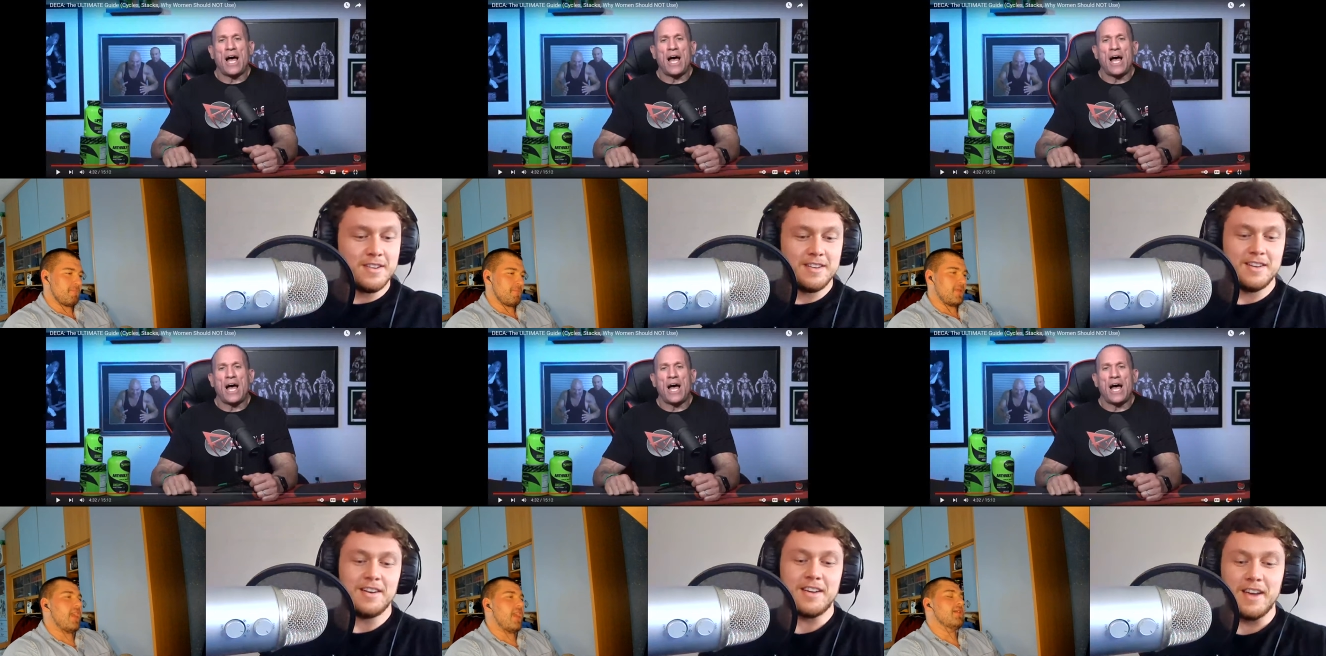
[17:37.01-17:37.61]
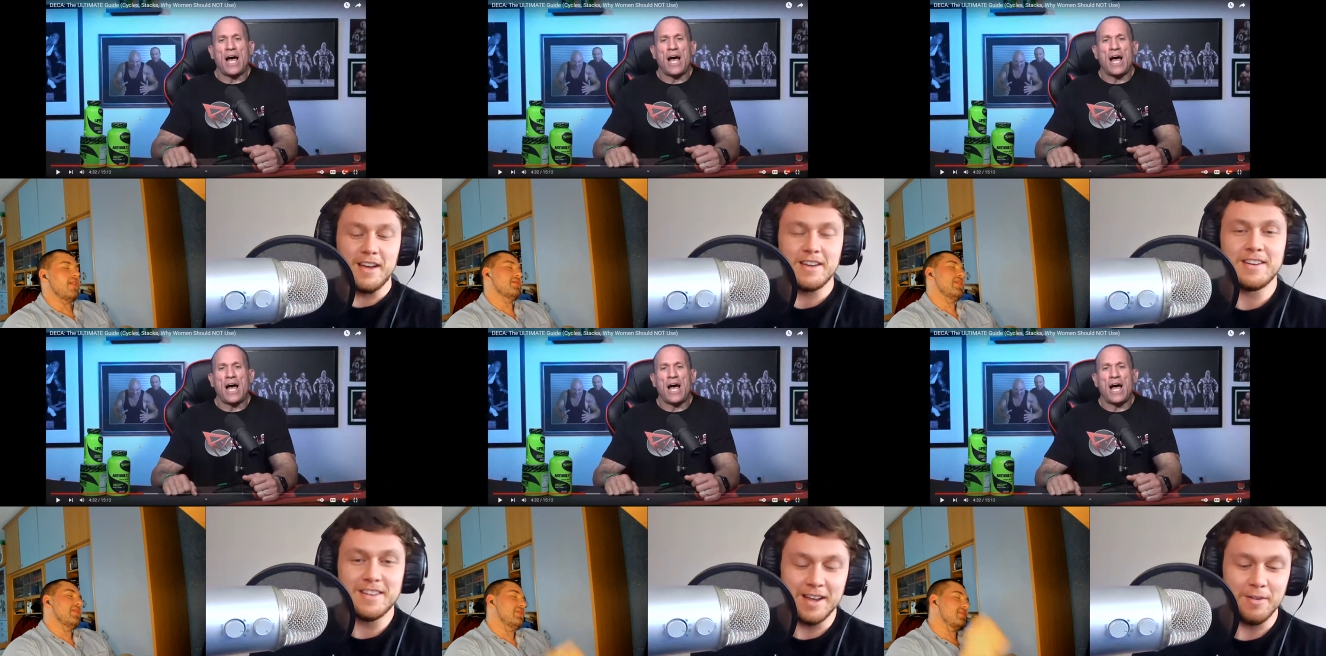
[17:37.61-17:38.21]
Speaker 1: Okay. Yeah, yeah, yeah,
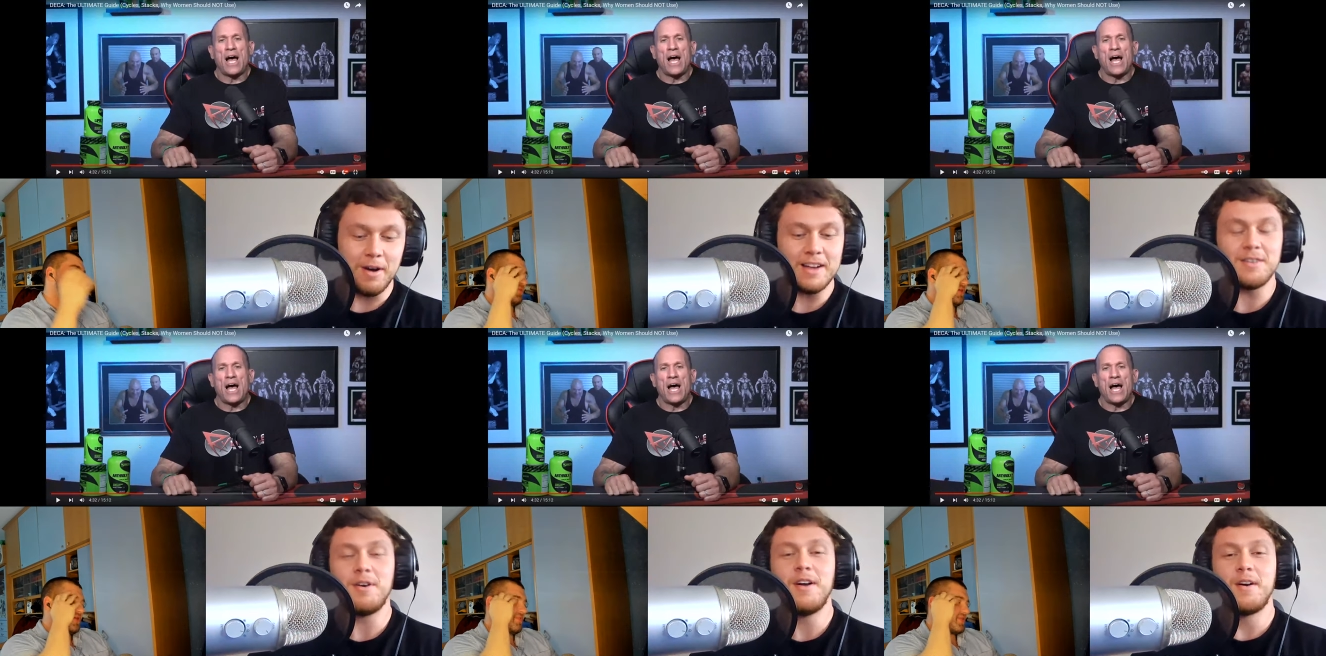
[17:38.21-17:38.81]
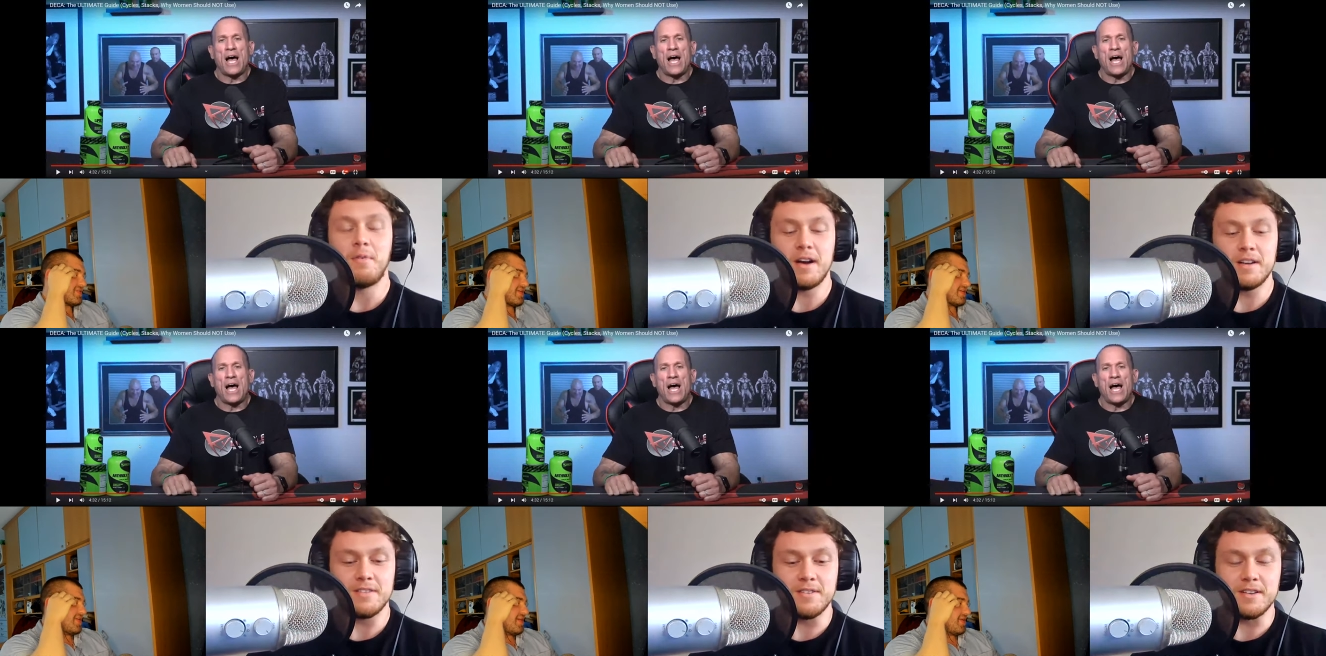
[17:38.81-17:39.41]
yeah. Let's why, see what, if he why says is
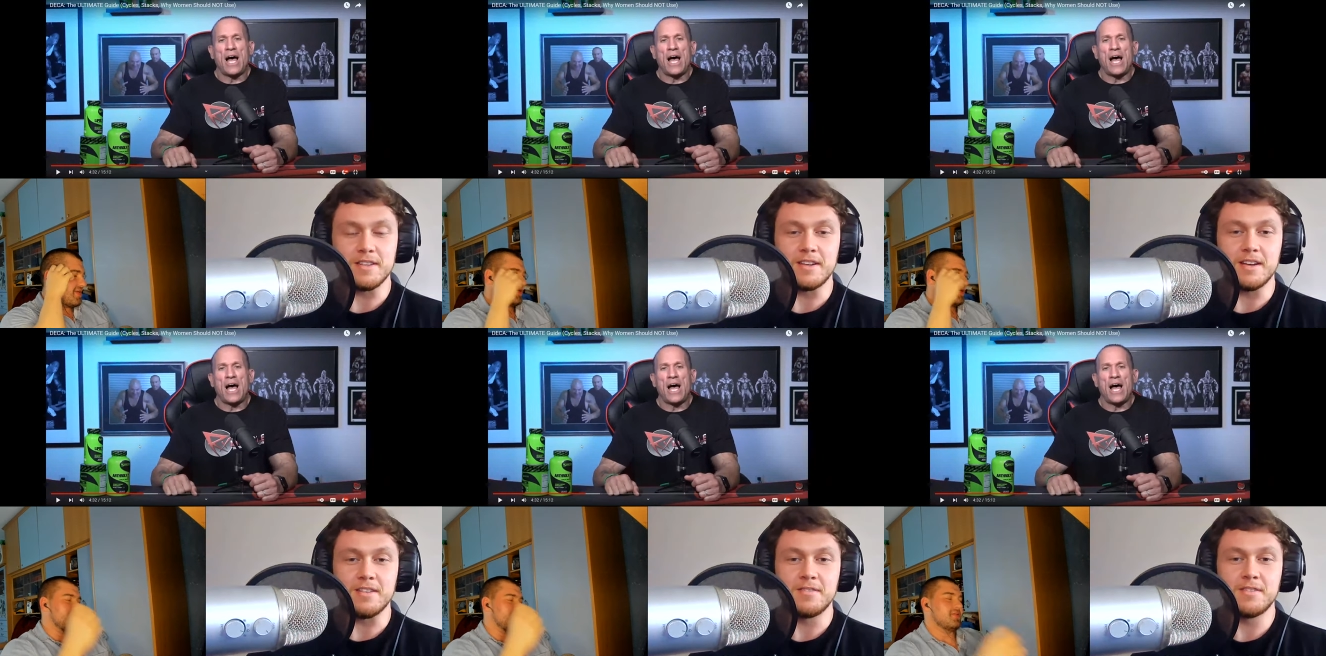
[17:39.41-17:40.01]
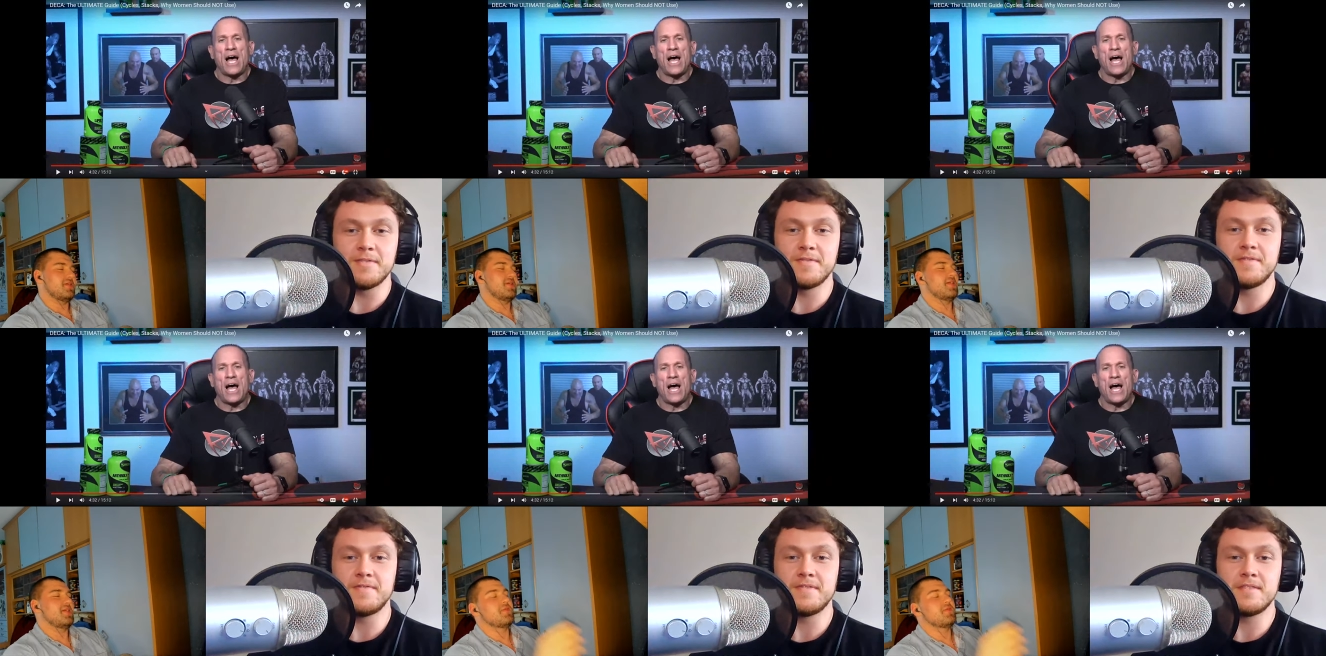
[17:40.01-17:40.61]
that. Not the case.
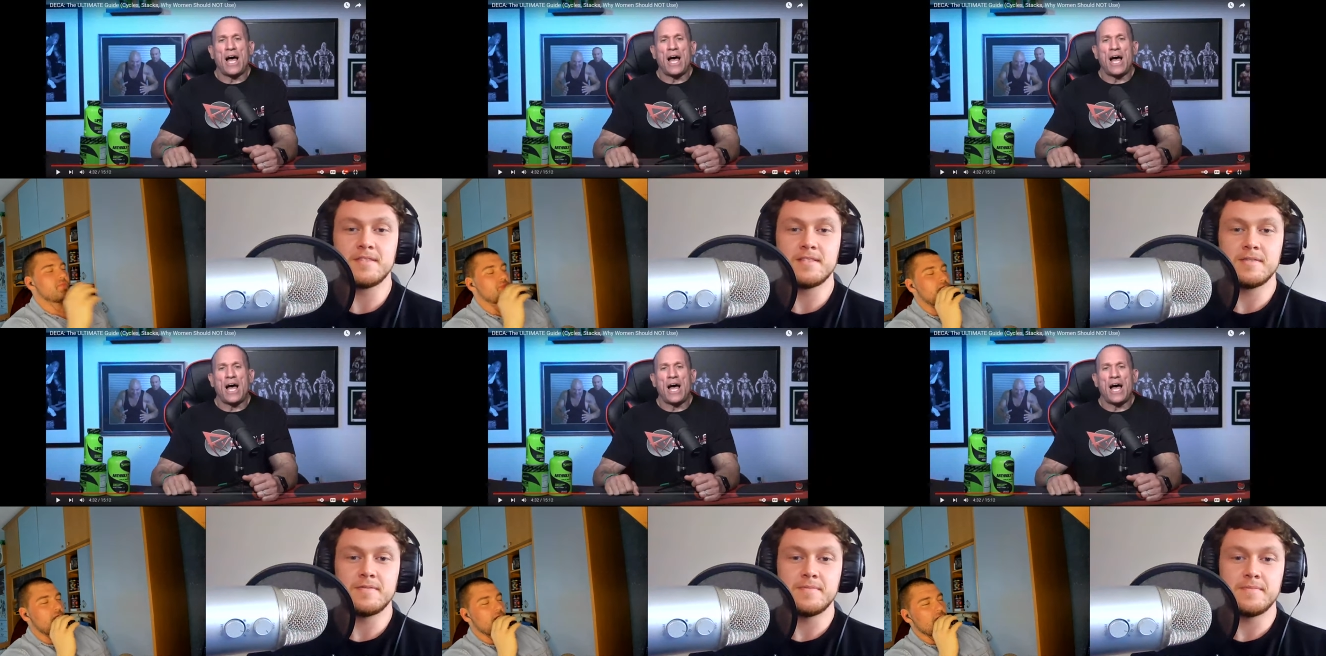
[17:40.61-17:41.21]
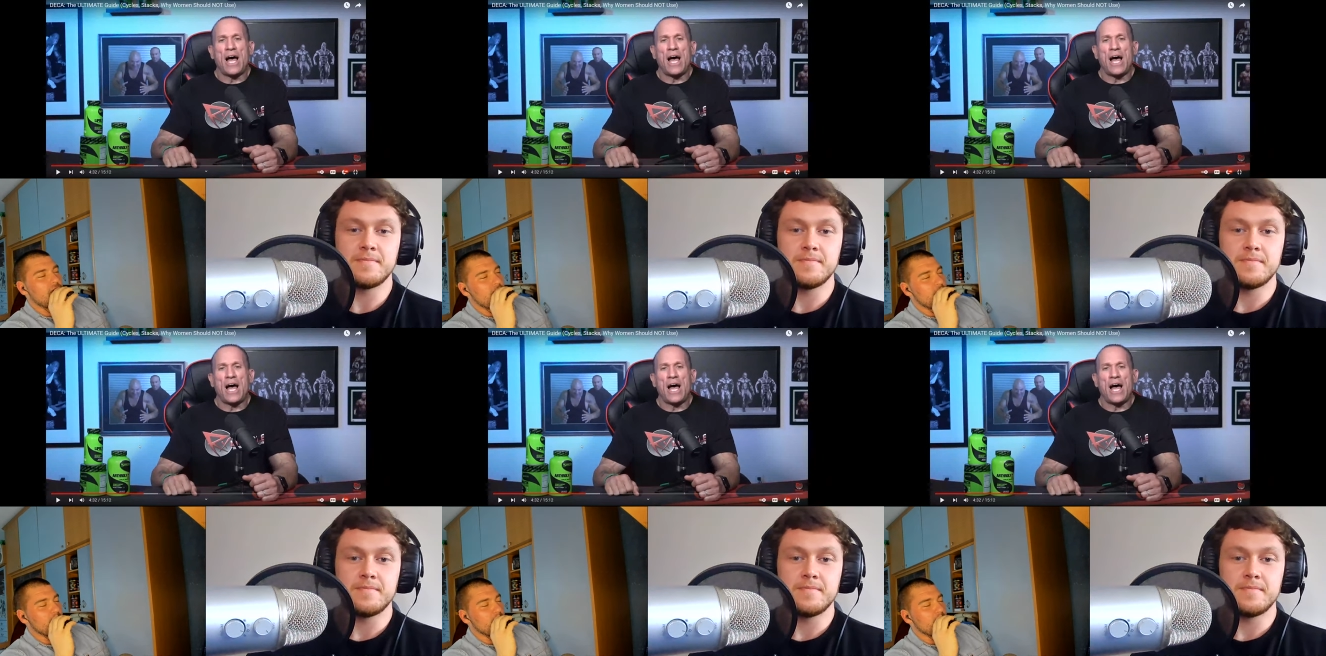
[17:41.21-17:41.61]
Yeah.